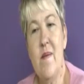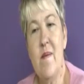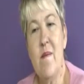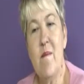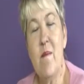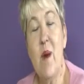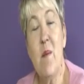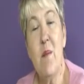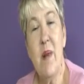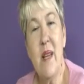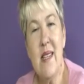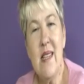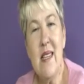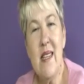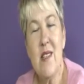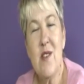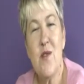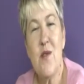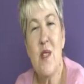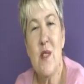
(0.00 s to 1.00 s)
my blood
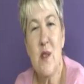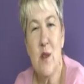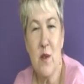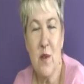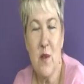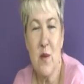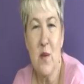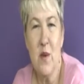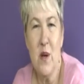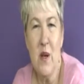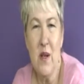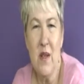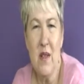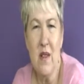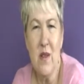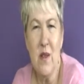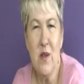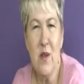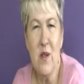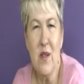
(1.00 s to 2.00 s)
test results weren't
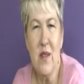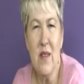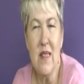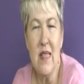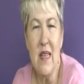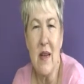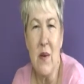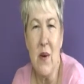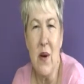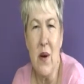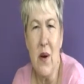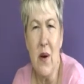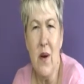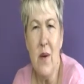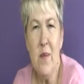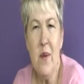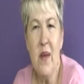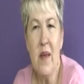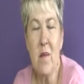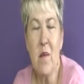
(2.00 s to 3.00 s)
as good as they were
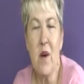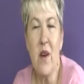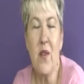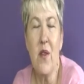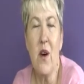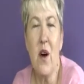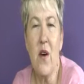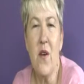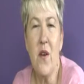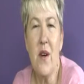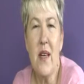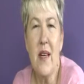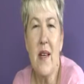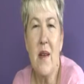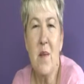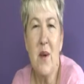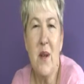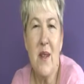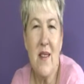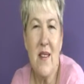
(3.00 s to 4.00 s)
hoping. My thyroid
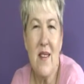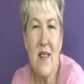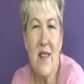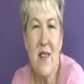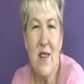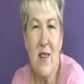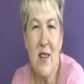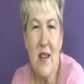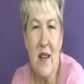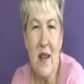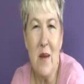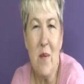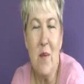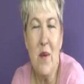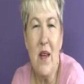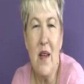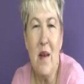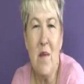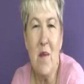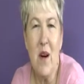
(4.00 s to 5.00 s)
antibodies had gone up
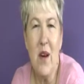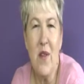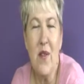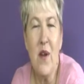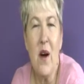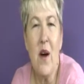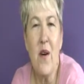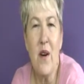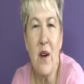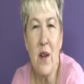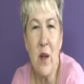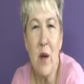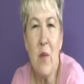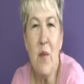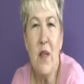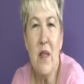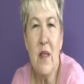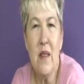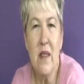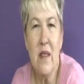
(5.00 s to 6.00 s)
and my
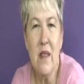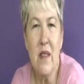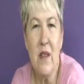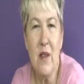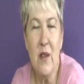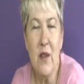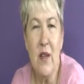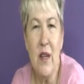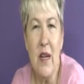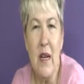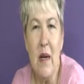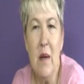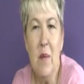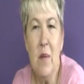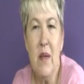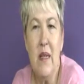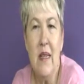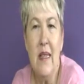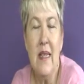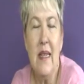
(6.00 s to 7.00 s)
thyroglobulin had gone up,
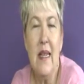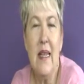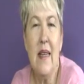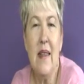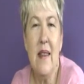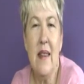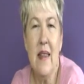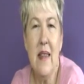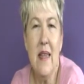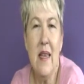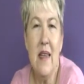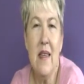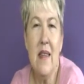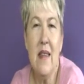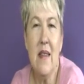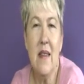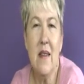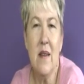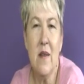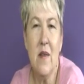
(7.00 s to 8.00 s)
and
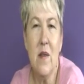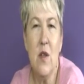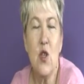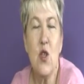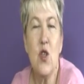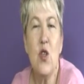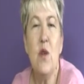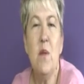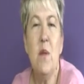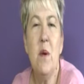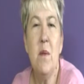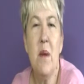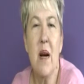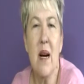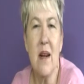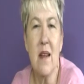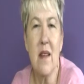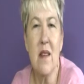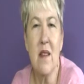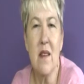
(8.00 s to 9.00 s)
they're the tumour
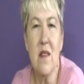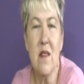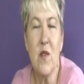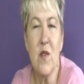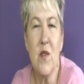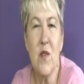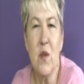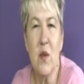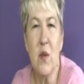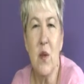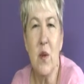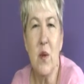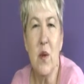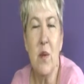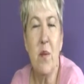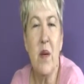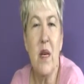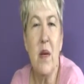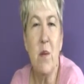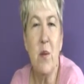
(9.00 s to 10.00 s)
markers for
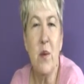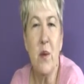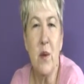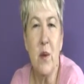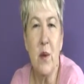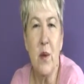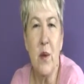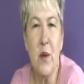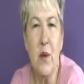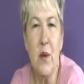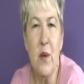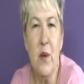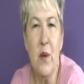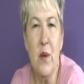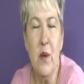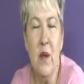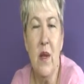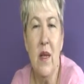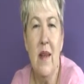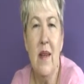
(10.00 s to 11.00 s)
people
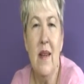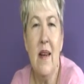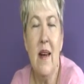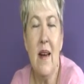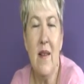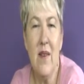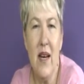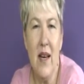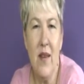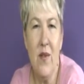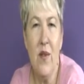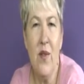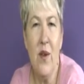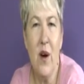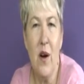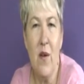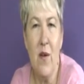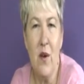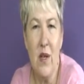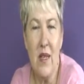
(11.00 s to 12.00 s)
who have had
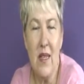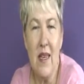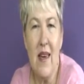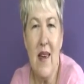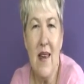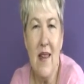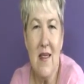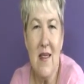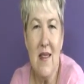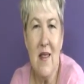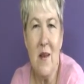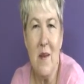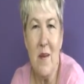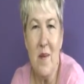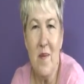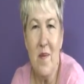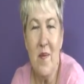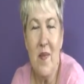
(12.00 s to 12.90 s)
thyroid cancer,